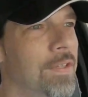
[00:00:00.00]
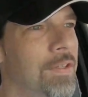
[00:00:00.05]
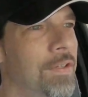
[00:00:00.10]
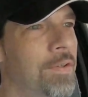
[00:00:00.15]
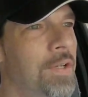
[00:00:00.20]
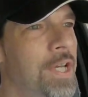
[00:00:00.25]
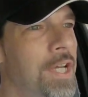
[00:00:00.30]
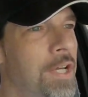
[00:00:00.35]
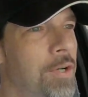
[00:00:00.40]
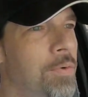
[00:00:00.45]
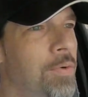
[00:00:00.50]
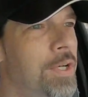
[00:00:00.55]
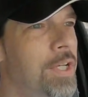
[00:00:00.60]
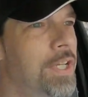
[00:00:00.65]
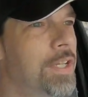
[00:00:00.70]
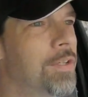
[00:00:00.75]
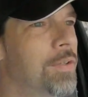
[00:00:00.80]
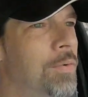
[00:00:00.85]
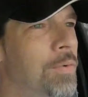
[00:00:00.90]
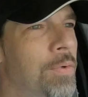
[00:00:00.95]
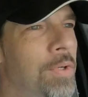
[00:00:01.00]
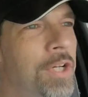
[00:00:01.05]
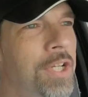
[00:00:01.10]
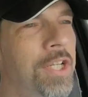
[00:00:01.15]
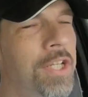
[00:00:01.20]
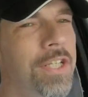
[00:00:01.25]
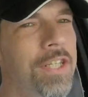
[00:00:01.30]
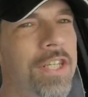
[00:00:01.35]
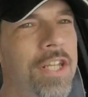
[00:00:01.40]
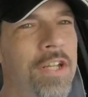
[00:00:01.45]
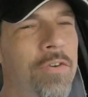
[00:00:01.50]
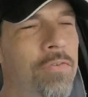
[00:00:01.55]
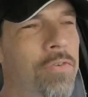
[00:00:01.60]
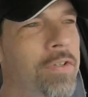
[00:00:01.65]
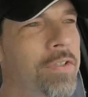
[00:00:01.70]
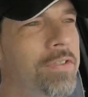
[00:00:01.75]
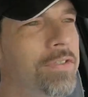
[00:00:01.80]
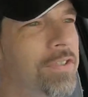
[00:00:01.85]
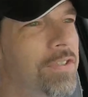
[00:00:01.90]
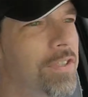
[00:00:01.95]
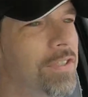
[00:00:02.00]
Wow, what a difference